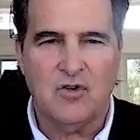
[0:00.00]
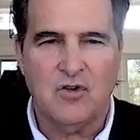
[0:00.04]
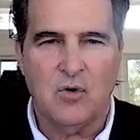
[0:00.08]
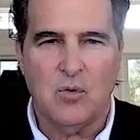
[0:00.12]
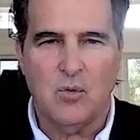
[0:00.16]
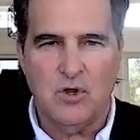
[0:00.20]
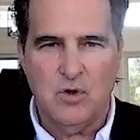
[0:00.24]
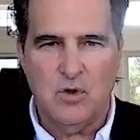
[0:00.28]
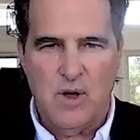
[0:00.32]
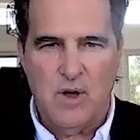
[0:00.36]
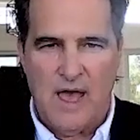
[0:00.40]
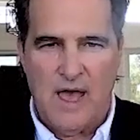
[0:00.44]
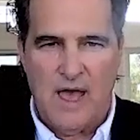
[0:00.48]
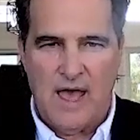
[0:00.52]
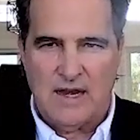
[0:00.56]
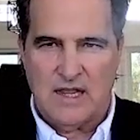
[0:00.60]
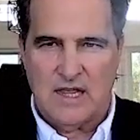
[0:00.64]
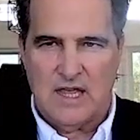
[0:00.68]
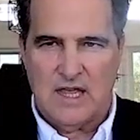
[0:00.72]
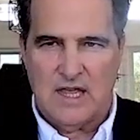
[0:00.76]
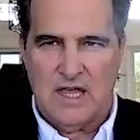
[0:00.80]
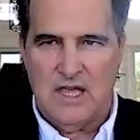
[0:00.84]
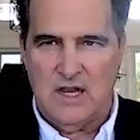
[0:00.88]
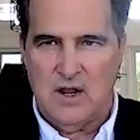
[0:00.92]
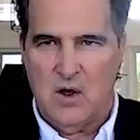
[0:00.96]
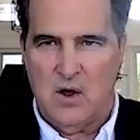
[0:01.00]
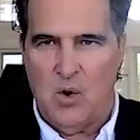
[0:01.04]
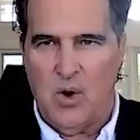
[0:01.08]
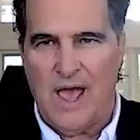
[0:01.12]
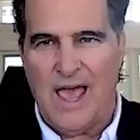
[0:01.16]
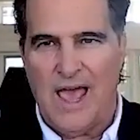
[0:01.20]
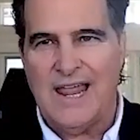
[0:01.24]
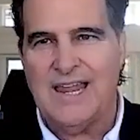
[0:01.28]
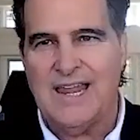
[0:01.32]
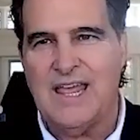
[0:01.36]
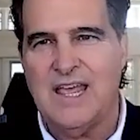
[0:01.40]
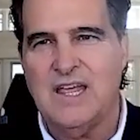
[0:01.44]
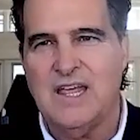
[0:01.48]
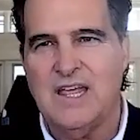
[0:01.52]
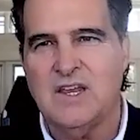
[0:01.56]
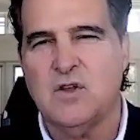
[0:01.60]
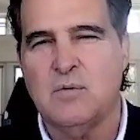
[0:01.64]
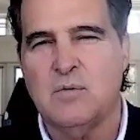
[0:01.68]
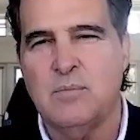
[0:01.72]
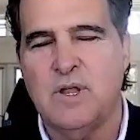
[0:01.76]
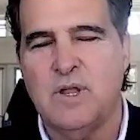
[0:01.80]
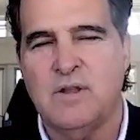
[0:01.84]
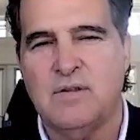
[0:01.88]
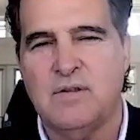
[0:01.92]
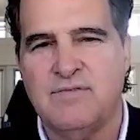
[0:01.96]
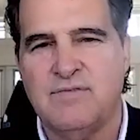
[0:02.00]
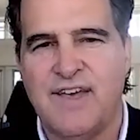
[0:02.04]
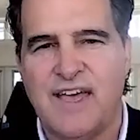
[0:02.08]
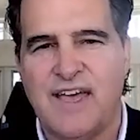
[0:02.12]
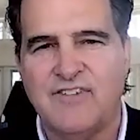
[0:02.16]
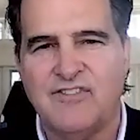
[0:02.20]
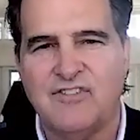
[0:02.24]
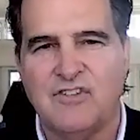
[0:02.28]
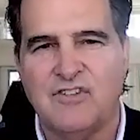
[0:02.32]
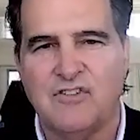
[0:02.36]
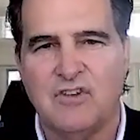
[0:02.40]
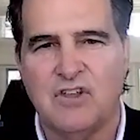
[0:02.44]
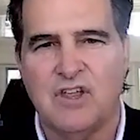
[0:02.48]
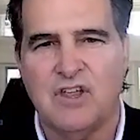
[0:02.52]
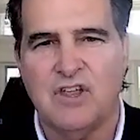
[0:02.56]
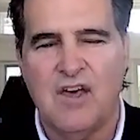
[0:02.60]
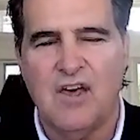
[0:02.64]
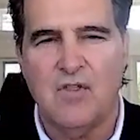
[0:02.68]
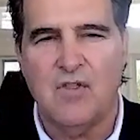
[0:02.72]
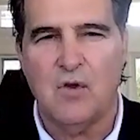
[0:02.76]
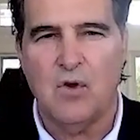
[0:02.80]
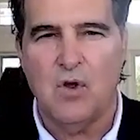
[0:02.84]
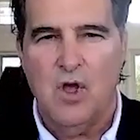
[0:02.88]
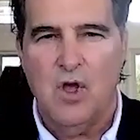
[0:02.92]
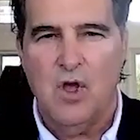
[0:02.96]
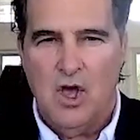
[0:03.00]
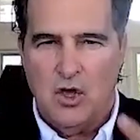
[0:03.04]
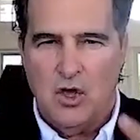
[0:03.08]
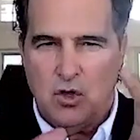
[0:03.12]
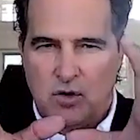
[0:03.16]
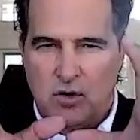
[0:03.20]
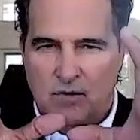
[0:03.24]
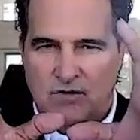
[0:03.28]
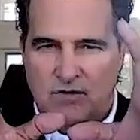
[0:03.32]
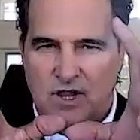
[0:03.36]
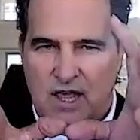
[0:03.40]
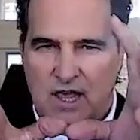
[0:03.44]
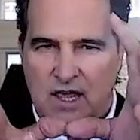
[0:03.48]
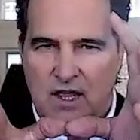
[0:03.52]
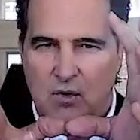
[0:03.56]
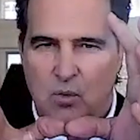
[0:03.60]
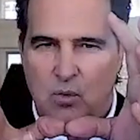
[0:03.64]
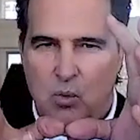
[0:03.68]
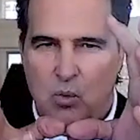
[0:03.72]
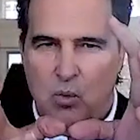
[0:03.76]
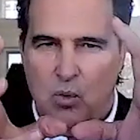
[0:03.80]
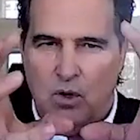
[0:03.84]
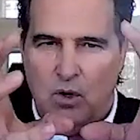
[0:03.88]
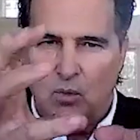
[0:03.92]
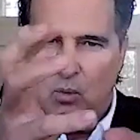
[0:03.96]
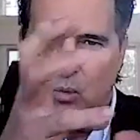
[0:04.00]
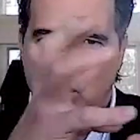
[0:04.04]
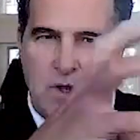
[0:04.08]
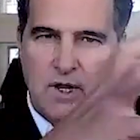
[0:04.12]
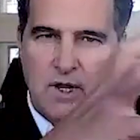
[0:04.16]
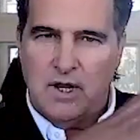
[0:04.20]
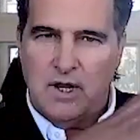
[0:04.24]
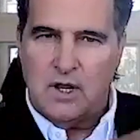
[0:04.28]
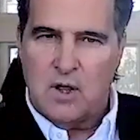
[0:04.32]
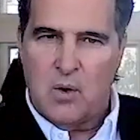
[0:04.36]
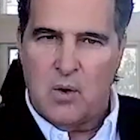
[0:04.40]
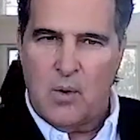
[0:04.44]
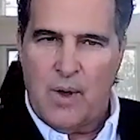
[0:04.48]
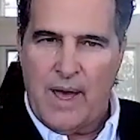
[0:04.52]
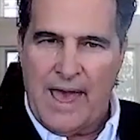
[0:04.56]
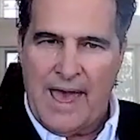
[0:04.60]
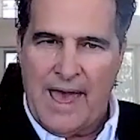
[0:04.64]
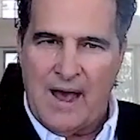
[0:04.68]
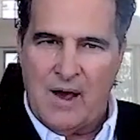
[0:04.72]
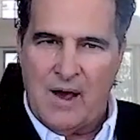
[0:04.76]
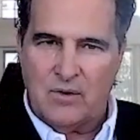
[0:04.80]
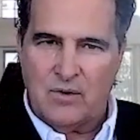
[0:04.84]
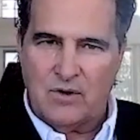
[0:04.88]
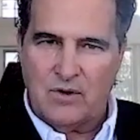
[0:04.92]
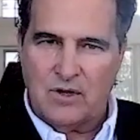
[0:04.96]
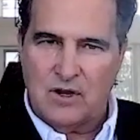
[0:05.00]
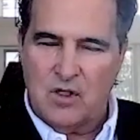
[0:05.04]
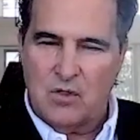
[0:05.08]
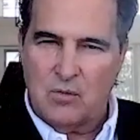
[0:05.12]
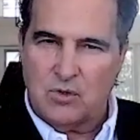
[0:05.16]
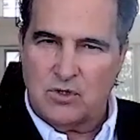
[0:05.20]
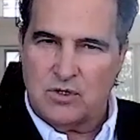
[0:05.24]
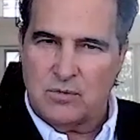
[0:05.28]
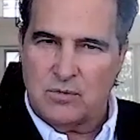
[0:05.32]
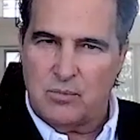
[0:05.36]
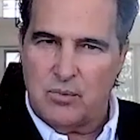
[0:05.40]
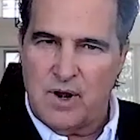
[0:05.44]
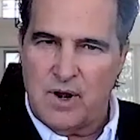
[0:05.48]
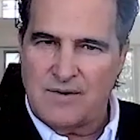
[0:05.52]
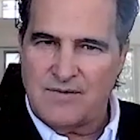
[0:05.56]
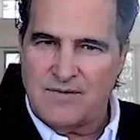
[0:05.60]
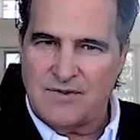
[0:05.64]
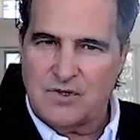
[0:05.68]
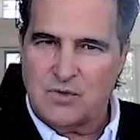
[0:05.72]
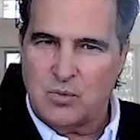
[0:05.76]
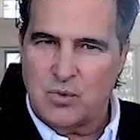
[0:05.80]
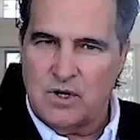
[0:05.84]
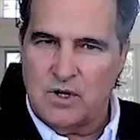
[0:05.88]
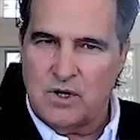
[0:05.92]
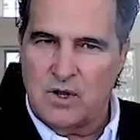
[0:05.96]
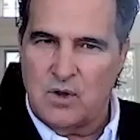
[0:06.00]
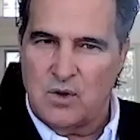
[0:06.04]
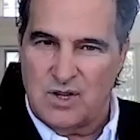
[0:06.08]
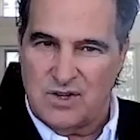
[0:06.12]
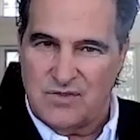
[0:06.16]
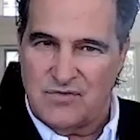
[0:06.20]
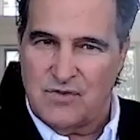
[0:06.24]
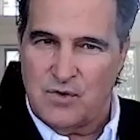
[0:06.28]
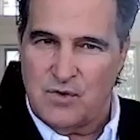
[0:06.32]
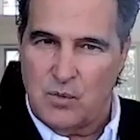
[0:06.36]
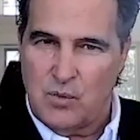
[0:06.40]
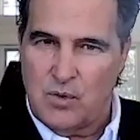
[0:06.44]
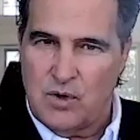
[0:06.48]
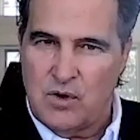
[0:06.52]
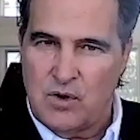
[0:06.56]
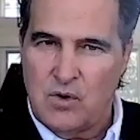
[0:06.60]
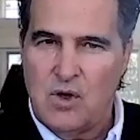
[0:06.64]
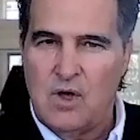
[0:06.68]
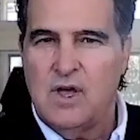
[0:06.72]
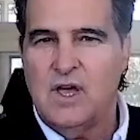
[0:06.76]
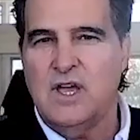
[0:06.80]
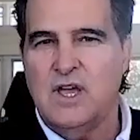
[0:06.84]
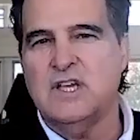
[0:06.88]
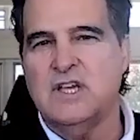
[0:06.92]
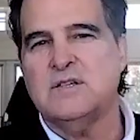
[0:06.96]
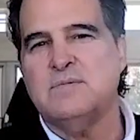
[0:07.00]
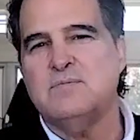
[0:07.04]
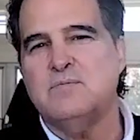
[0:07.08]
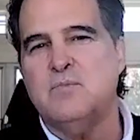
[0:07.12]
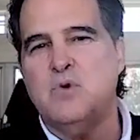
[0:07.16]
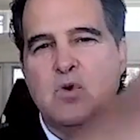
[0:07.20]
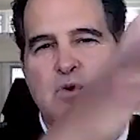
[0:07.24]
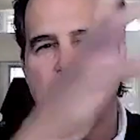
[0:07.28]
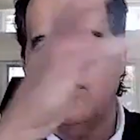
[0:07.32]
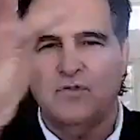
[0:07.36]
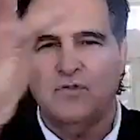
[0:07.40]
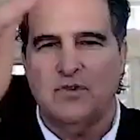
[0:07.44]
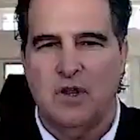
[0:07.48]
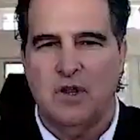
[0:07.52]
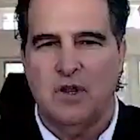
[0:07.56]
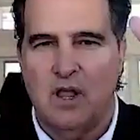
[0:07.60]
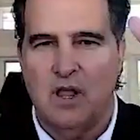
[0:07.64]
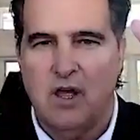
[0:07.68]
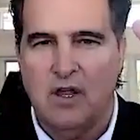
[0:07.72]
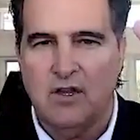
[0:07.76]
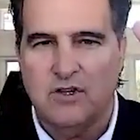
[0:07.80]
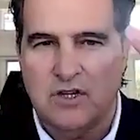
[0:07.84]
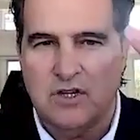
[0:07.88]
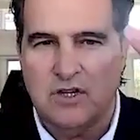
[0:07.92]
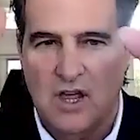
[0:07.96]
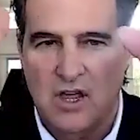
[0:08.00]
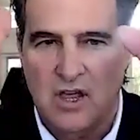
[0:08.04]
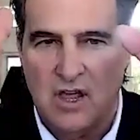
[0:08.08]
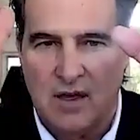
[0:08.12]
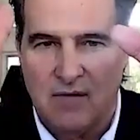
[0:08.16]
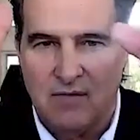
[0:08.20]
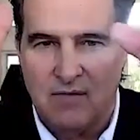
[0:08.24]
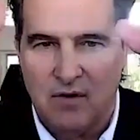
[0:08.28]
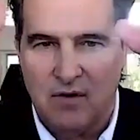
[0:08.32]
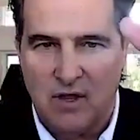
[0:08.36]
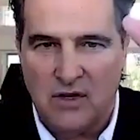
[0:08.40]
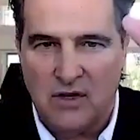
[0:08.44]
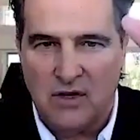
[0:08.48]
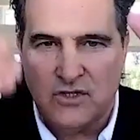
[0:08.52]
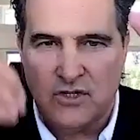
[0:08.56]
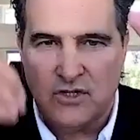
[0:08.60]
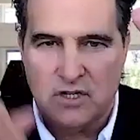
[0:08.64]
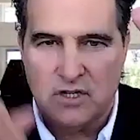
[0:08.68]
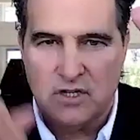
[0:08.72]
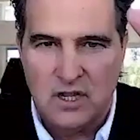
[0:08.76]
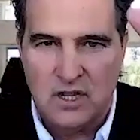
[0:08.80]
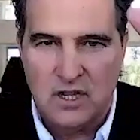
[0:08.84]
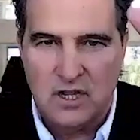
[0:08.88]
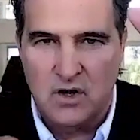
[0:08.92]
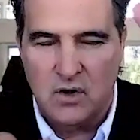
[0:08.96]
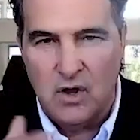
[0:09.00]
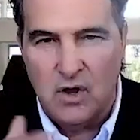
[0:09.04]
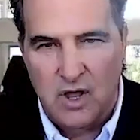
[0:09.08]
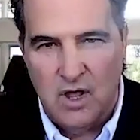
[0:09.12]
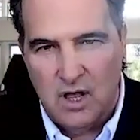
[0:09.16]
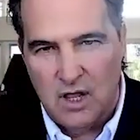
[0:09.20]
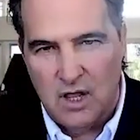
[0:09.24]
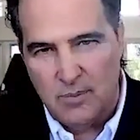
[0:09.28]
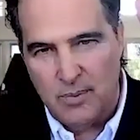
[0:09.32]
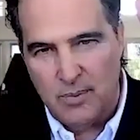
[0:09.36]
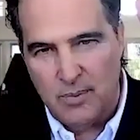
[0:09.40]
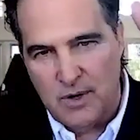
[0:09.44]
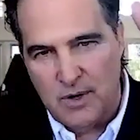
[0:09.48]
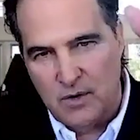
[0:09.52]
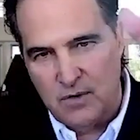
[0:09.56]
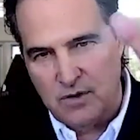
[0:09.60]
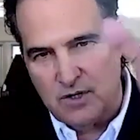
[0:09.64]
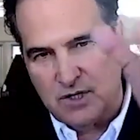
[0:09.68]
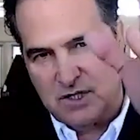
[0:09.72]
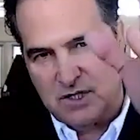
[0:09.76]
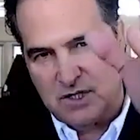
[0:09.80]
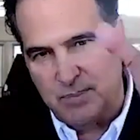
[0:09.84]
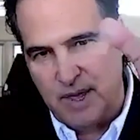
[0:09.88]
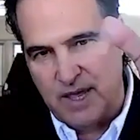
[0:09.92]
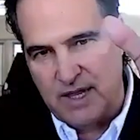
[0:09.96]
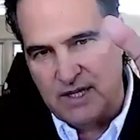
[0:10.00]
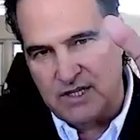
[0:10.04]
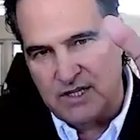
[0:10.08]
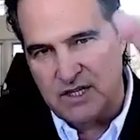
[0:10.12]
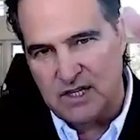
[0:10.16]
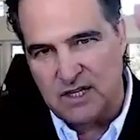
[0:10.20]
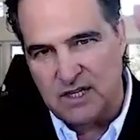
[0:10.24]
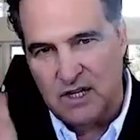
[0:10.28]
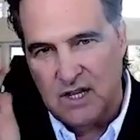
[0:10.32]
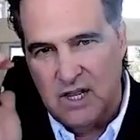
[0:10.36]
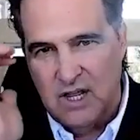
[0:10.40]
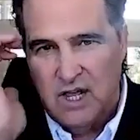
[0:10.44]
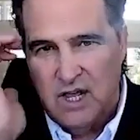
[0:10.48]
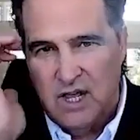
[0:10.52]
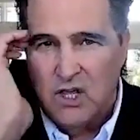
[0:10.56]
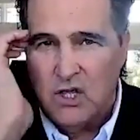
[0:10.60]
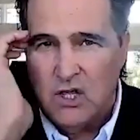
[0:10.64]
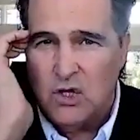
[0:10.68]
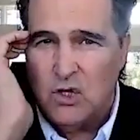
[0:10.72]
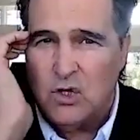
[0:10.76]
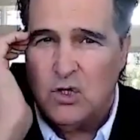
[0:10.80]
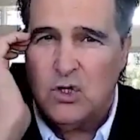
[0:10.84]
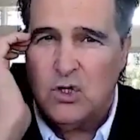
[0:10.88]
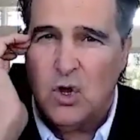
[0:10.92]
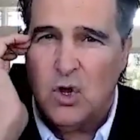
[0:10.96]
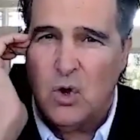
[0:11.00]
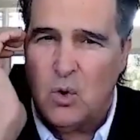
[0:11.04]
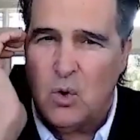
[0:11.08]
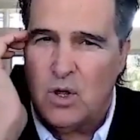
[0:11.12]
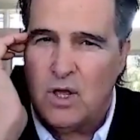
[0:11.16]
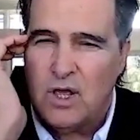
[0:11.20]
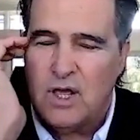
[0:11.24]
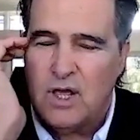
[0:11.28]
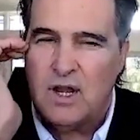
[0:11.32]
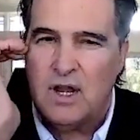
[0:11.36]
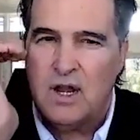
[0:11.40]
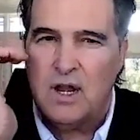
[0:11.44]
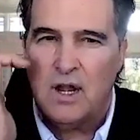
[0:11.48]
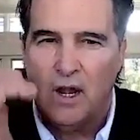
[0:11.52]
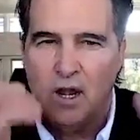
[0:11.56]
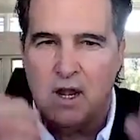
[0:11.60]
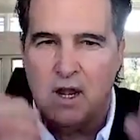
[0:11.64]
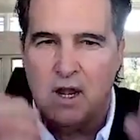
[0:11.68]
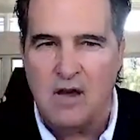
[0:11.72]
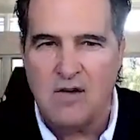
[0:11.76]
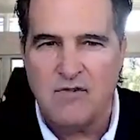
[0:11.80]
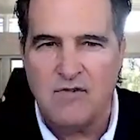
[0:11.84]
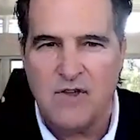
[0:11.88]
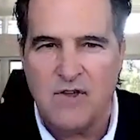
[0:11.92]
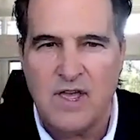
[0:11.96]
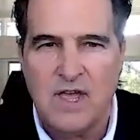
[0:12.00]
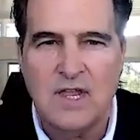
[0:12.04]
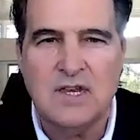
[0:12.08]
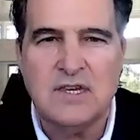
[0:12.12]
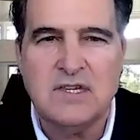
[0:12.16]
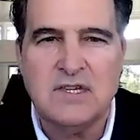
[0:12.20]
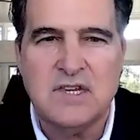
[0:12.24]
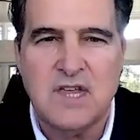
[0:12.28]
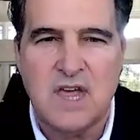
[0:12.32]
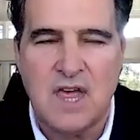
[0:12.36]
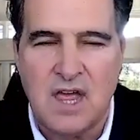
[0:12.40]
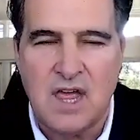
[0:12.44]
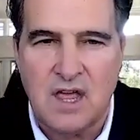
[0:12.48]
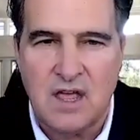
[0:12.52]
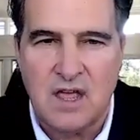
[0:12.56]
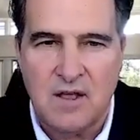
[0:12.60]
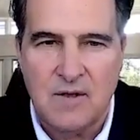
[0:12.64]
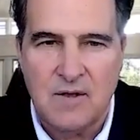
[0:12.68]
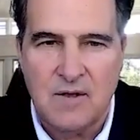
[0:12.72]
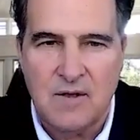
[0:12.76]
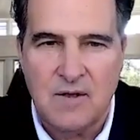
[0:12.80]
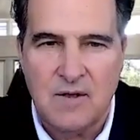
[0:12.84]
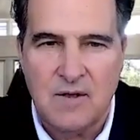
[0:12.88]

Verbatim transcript: And so when you add keto and intermittent fasting together, you've taken one window out. In other words, the breakfast window, if you will, is moved to lunch. And now you have lunch and dinner, depending on the spacing. You don't get enough intake